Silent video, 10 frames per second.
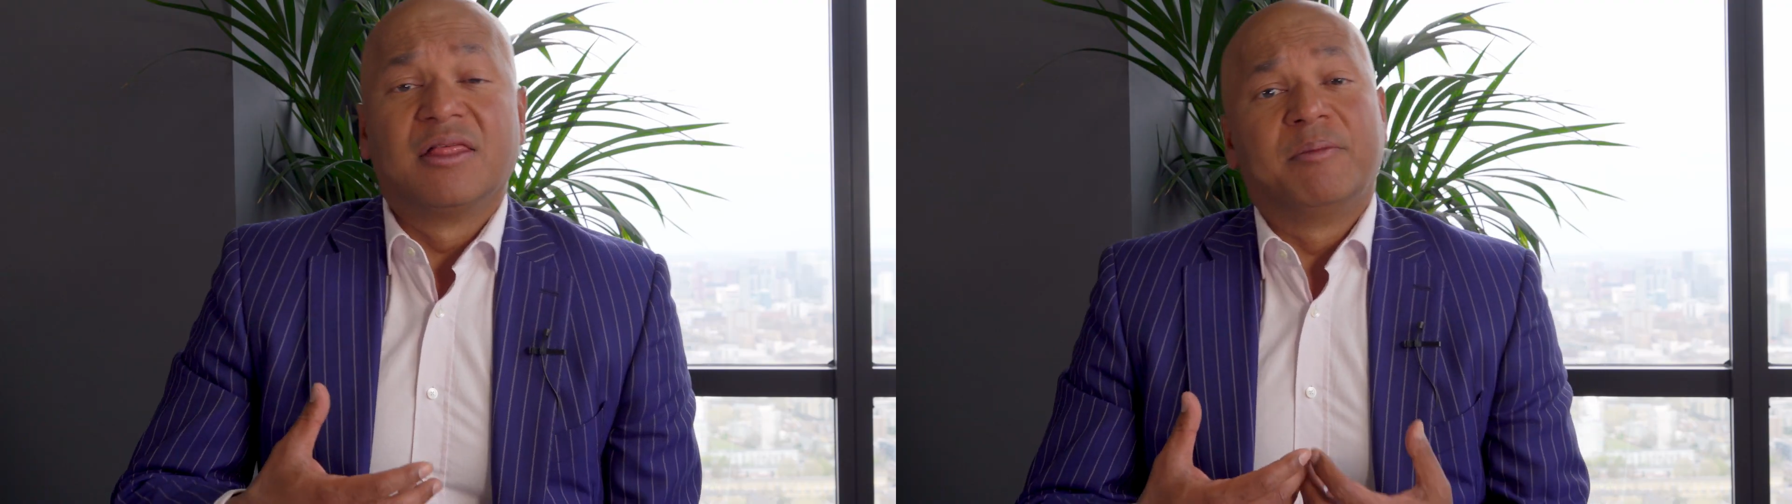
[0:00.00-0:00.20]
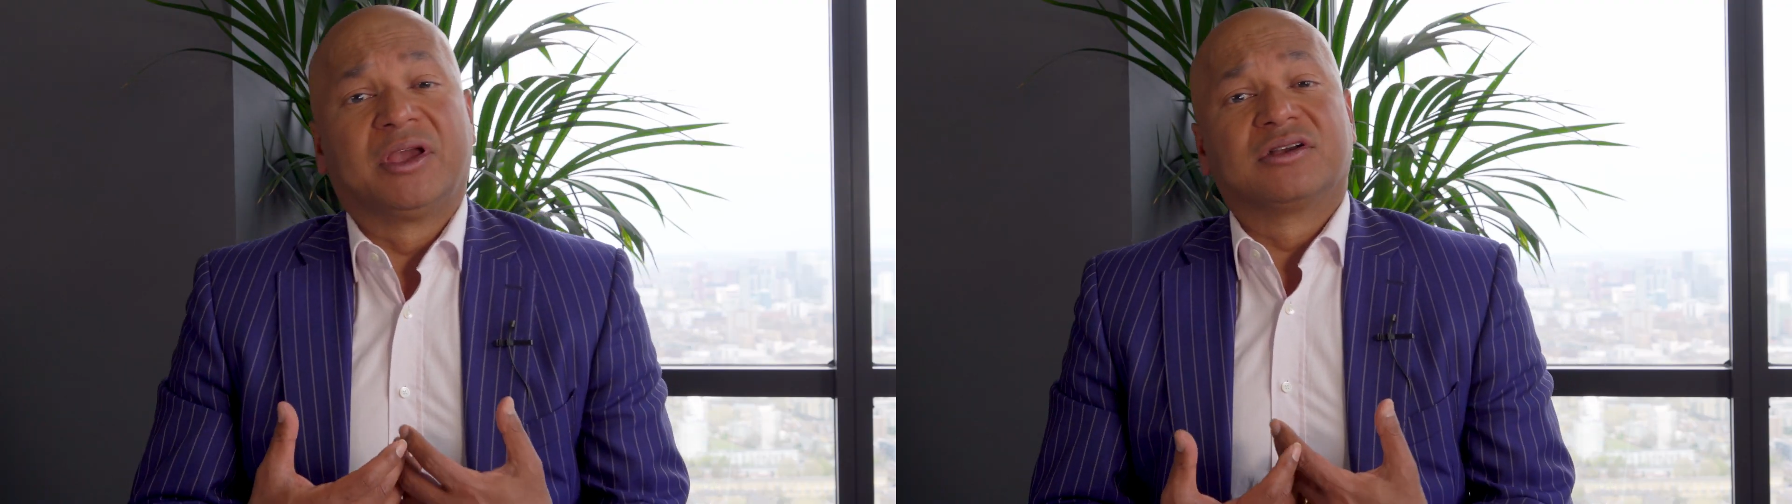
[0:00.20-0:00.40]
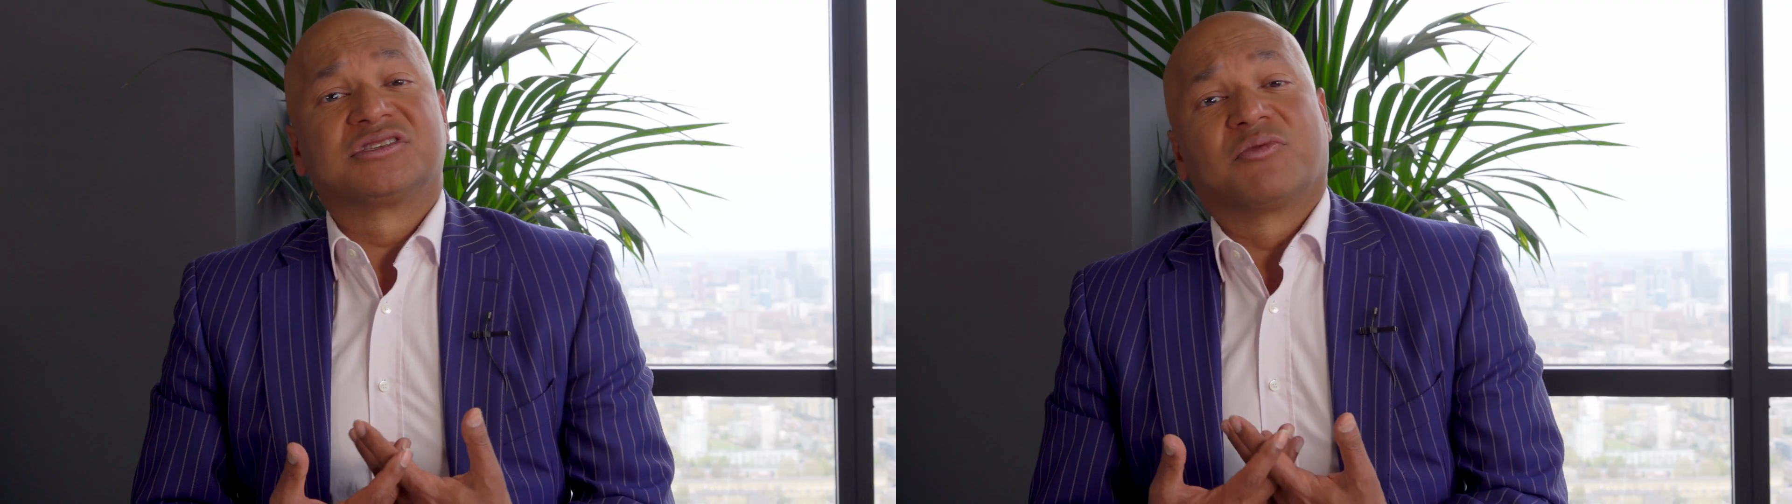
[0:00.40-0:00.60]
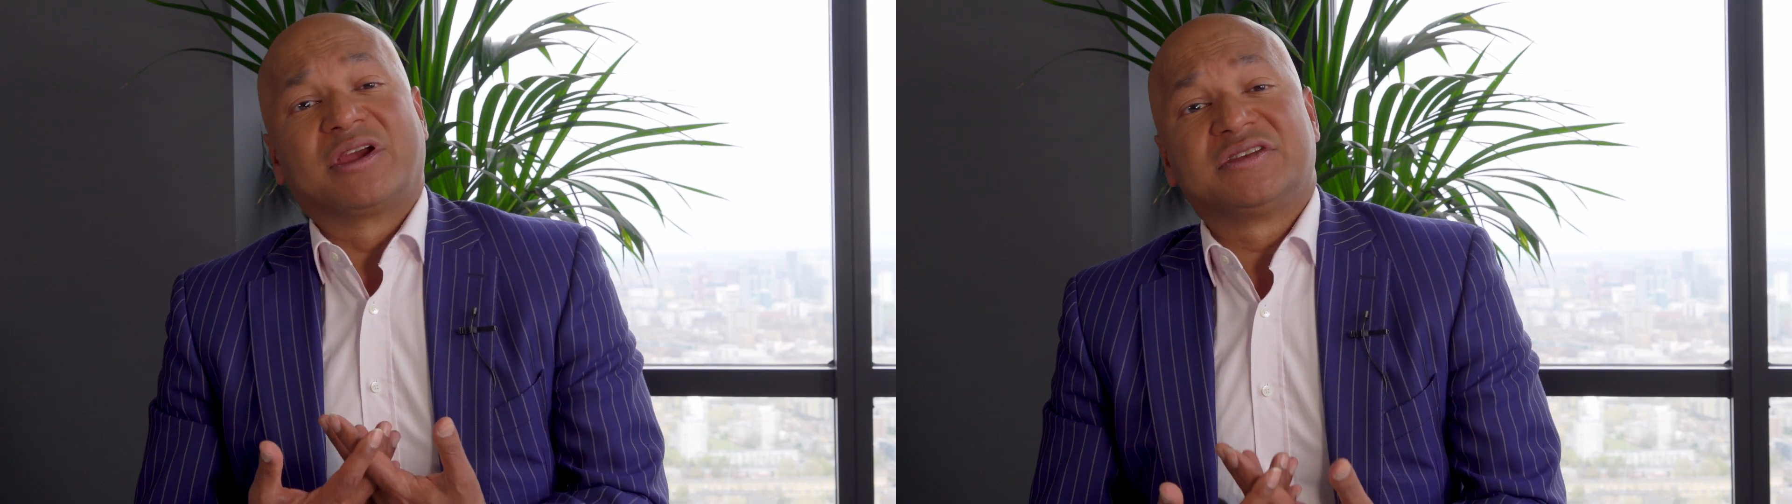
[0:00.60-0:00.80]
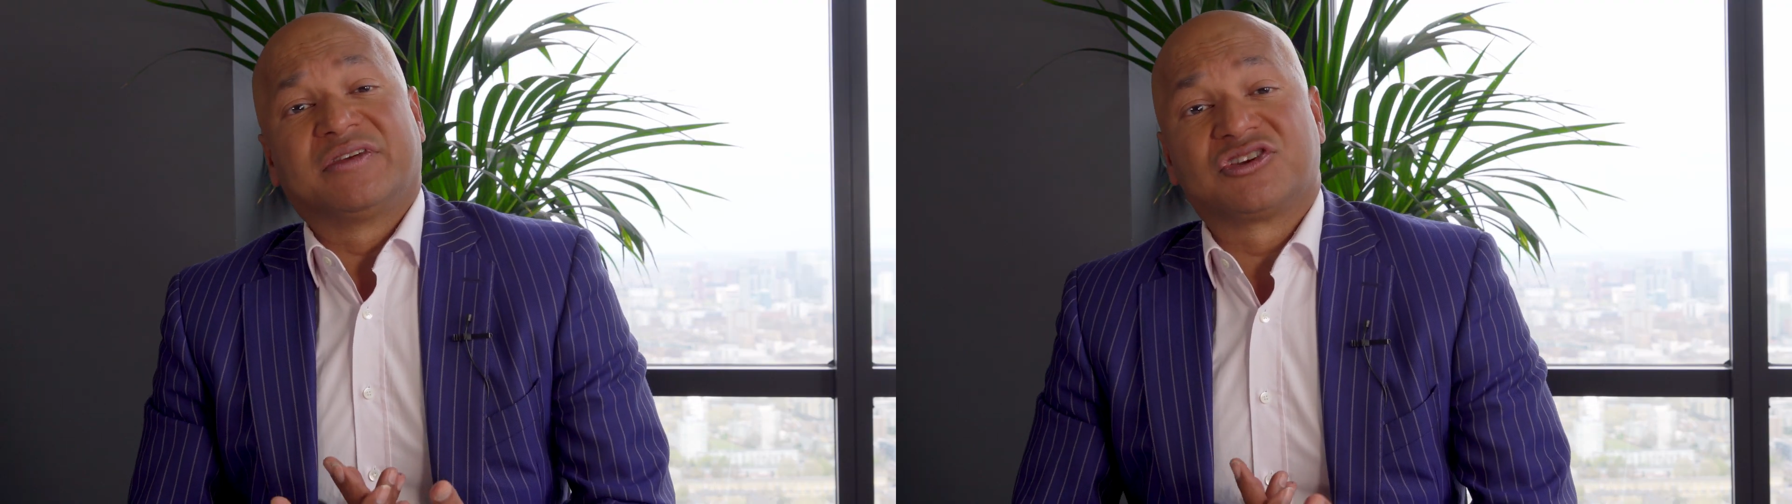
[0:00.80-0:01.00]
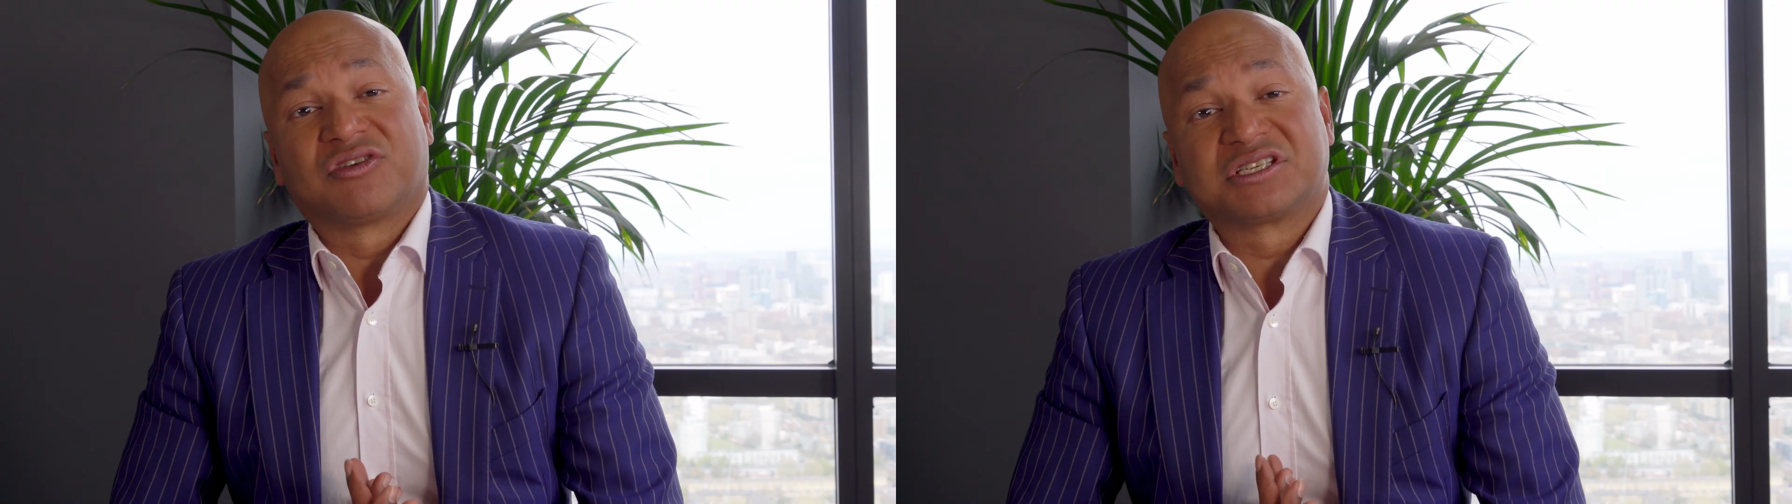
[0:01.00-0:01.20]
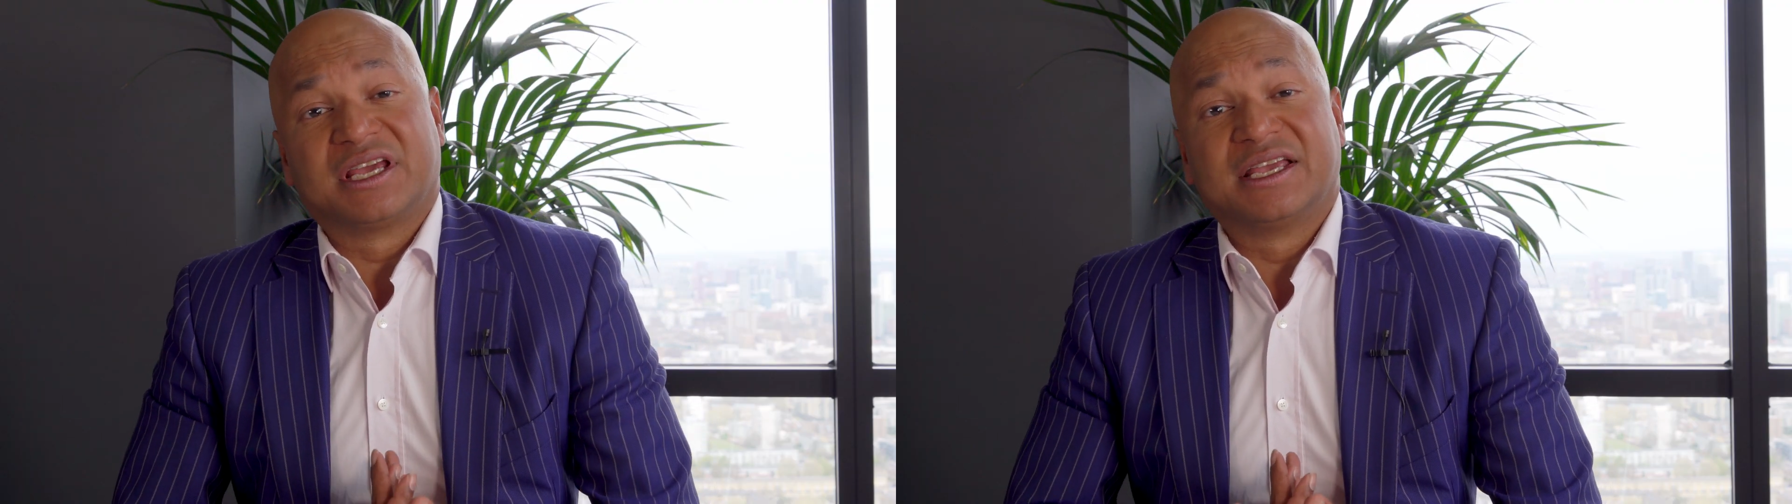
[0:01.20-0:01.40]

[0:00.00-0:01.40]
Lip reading: because the rate of interest